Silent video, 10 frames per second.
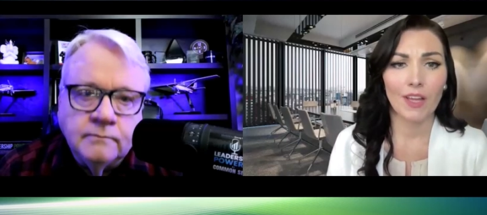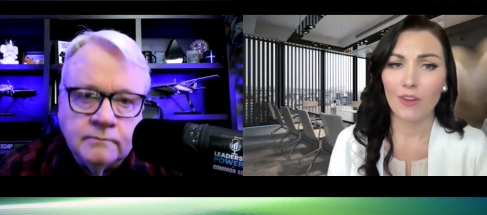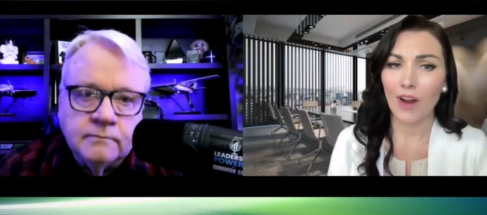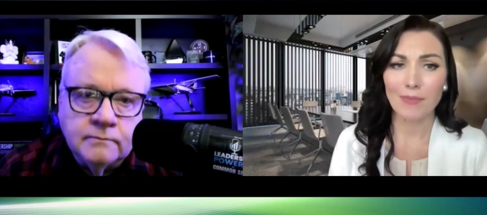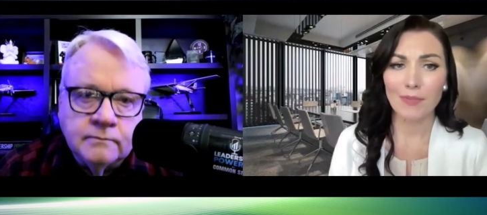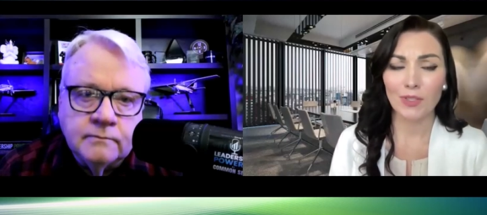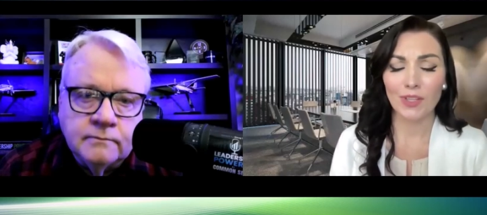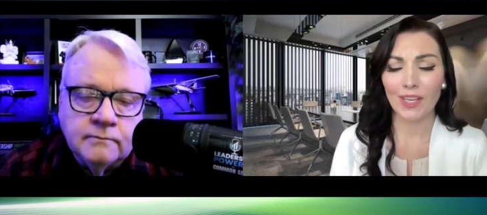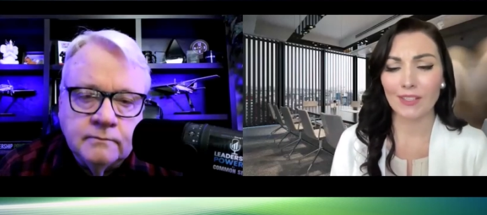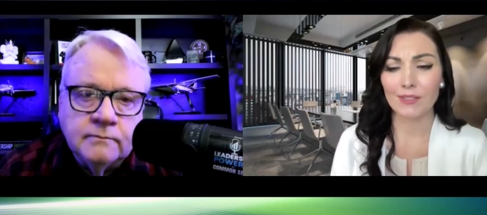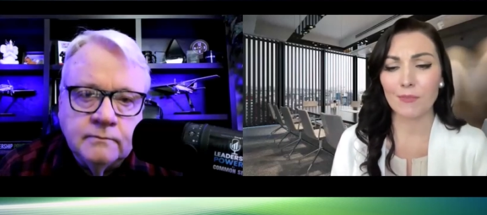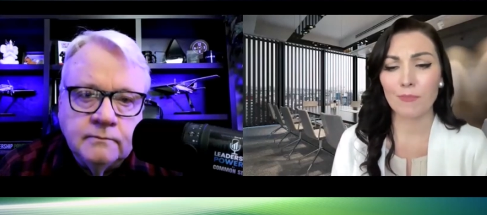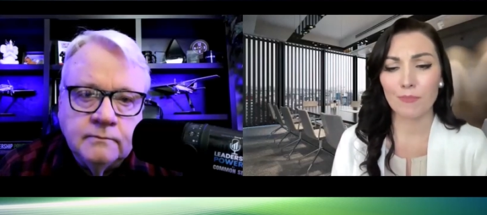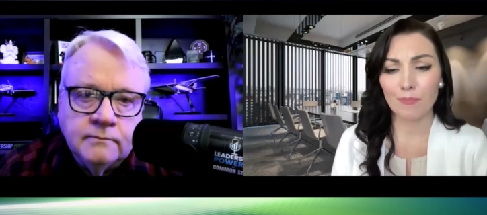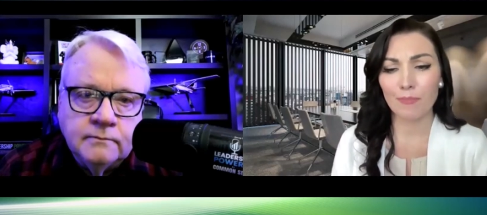Speaker 1: There absolutely is.
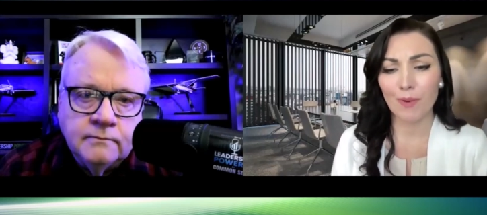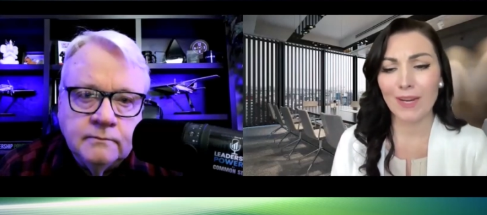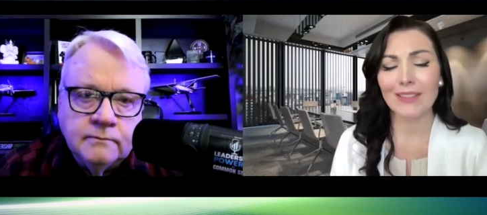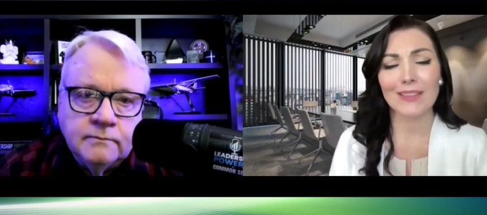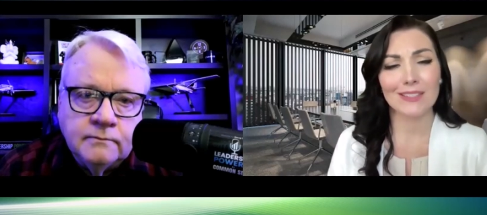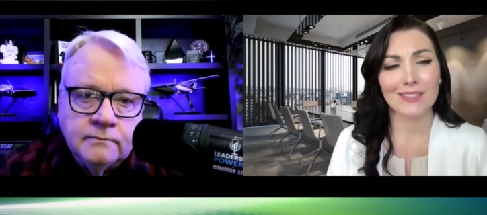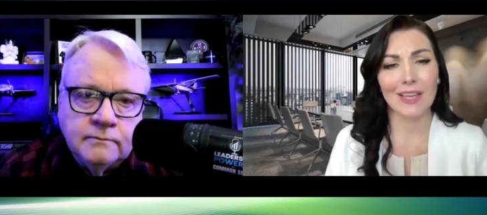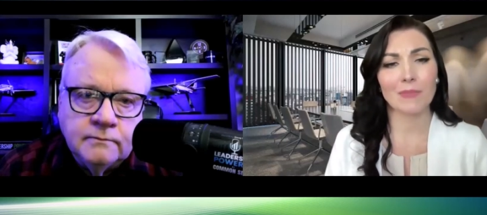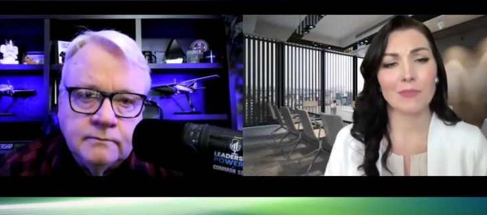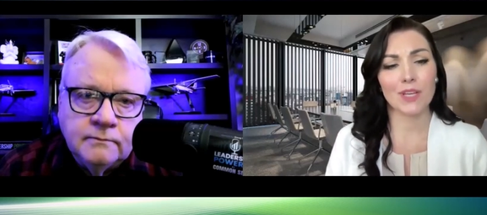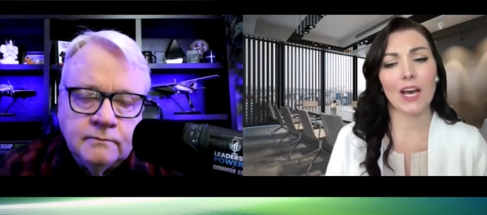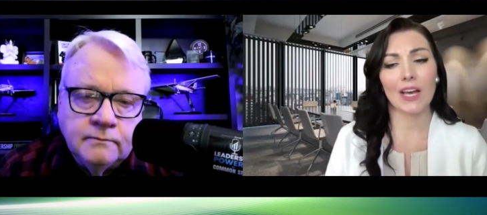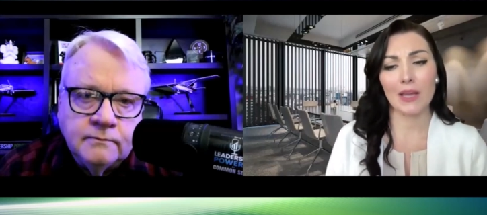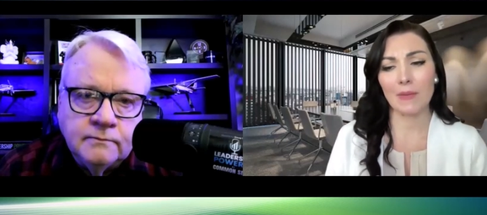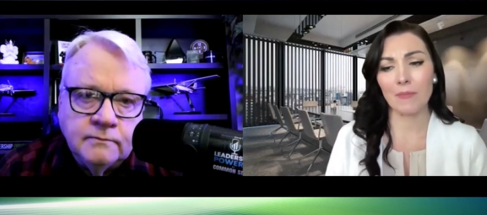But at the same
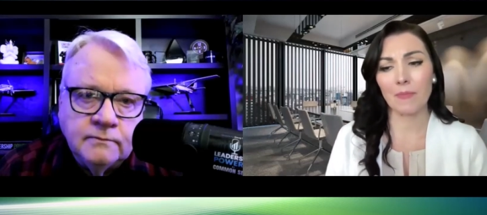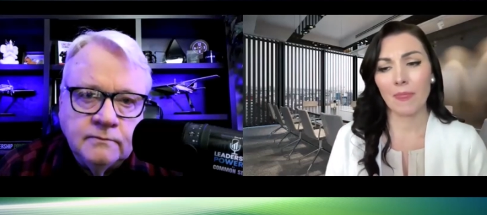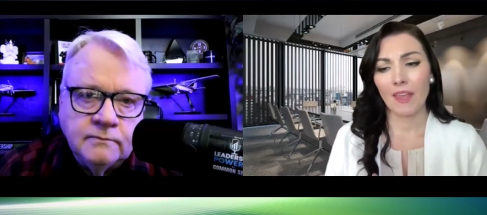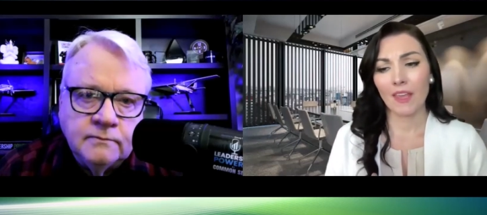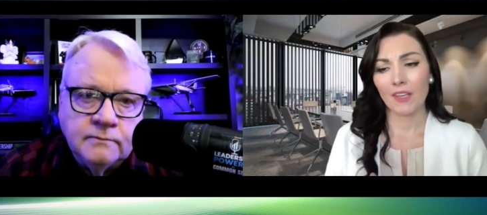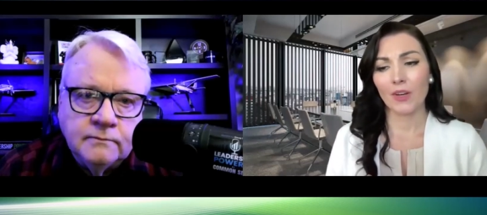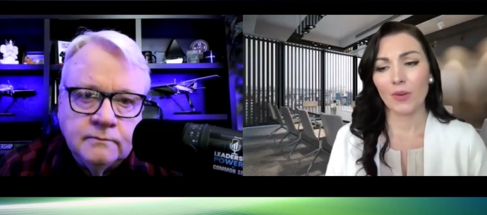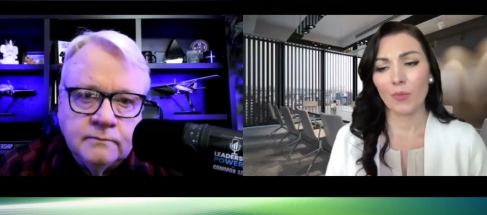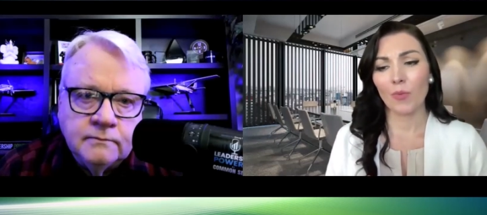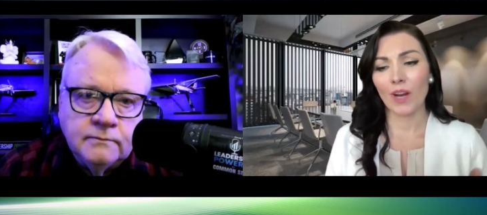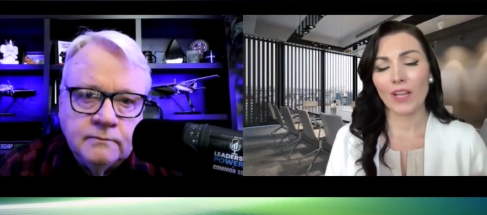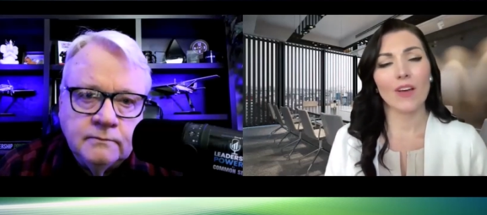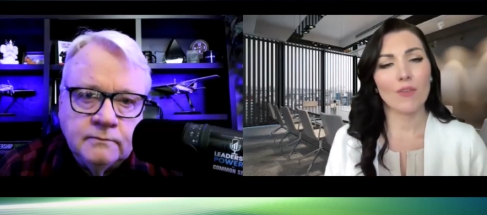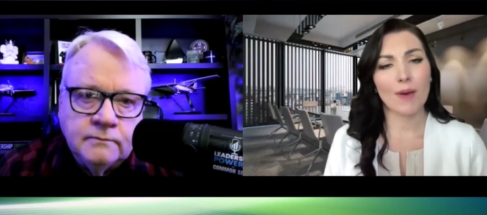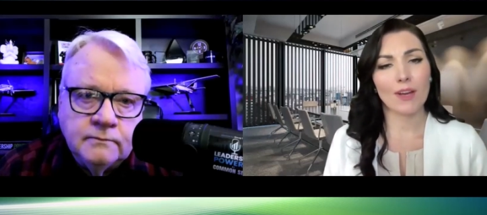time, you know, what I
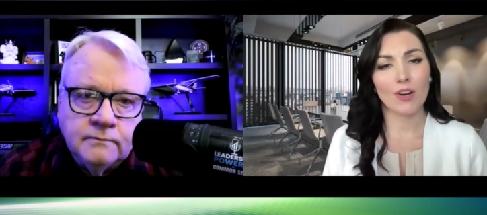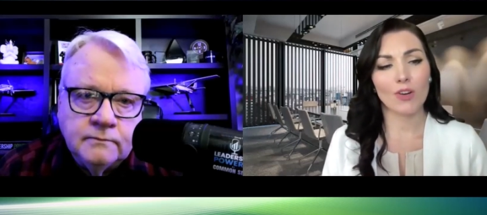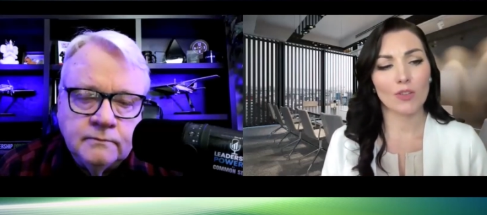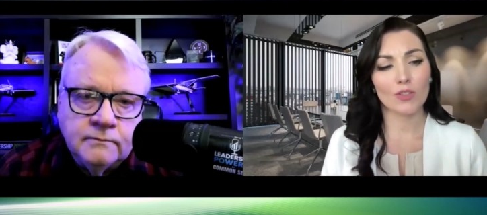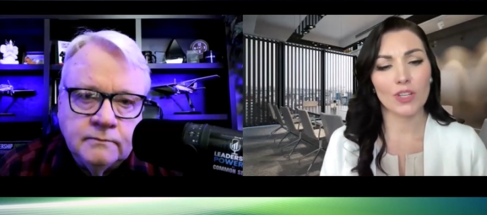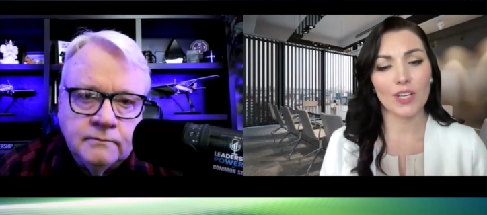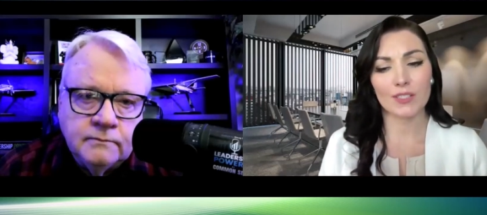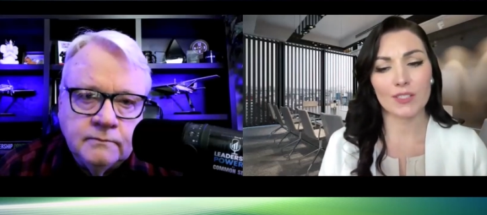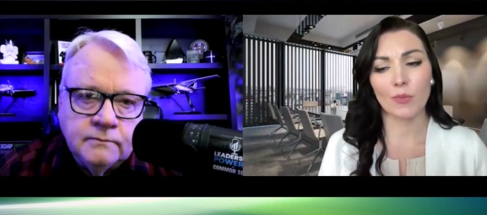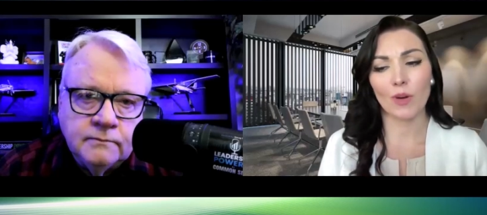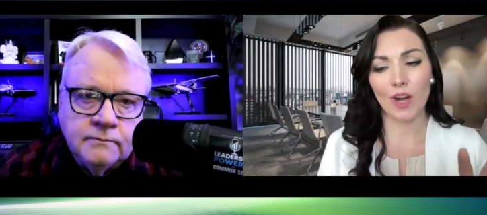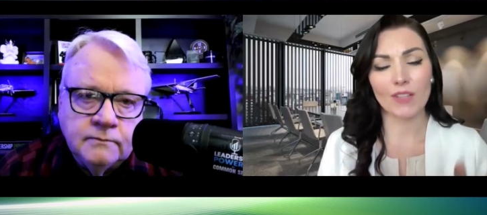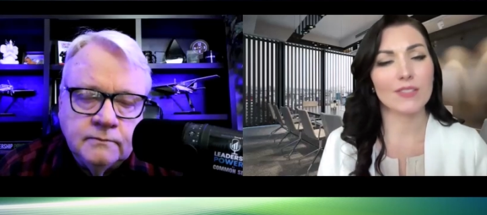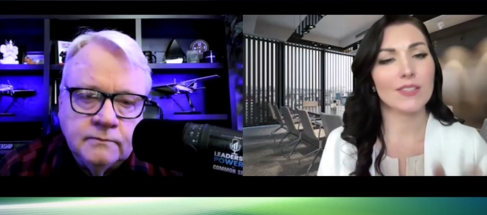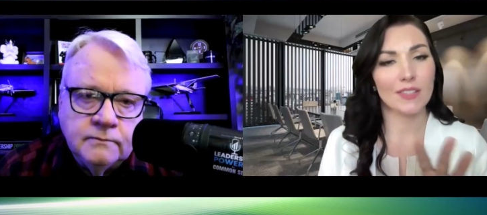love about our culture is we're
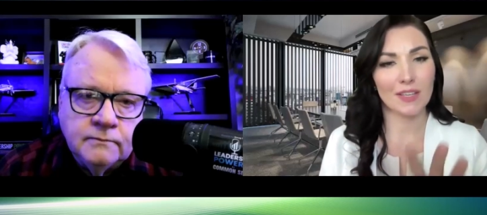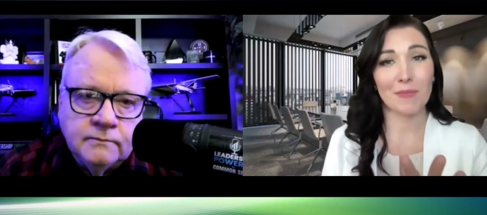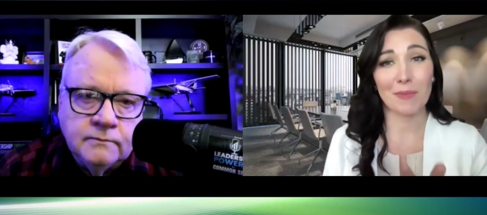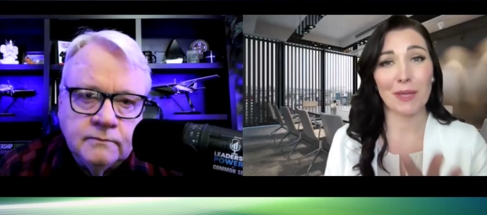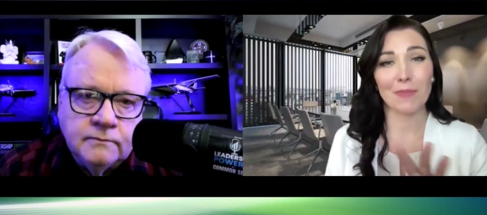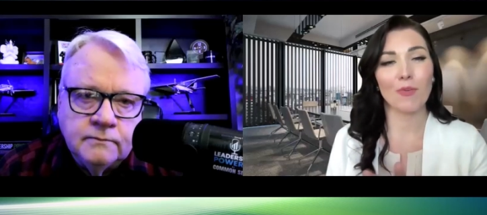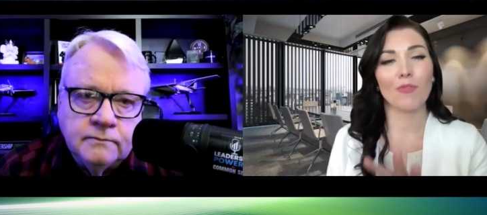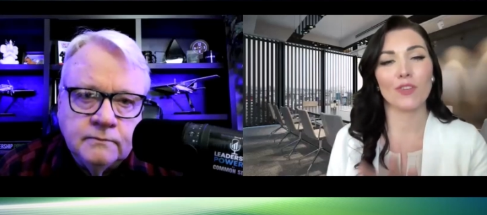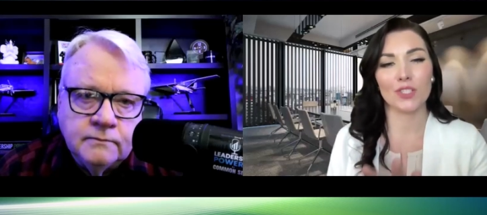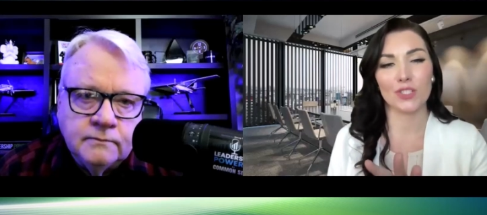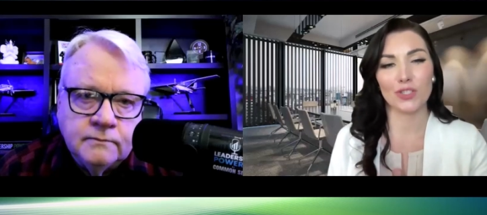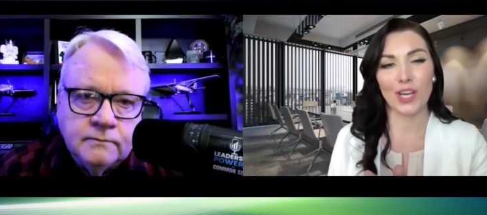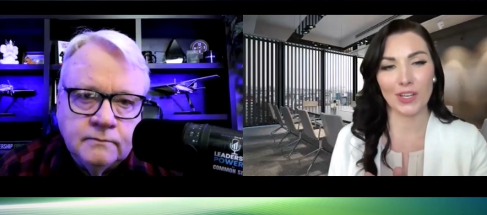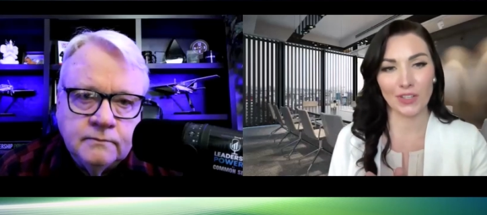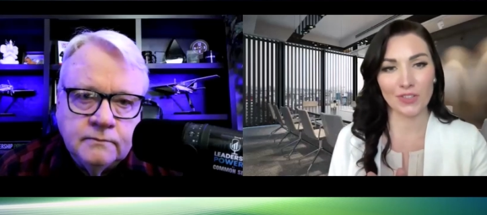constantly being movers and
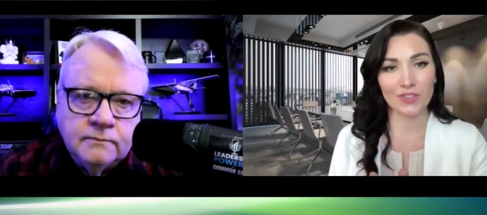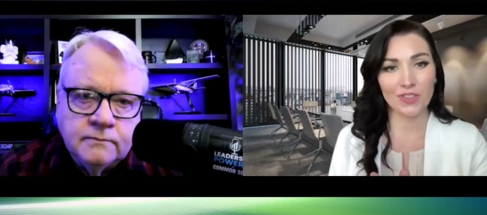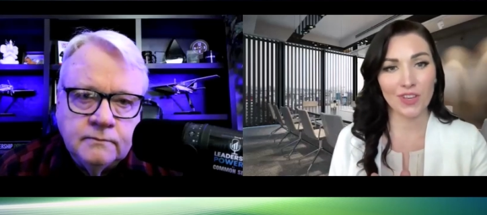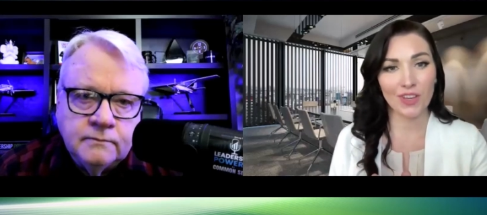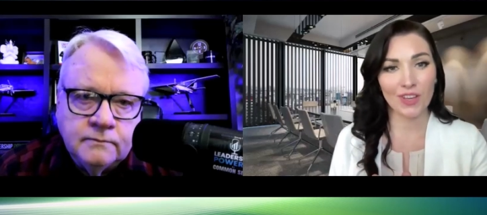shakers.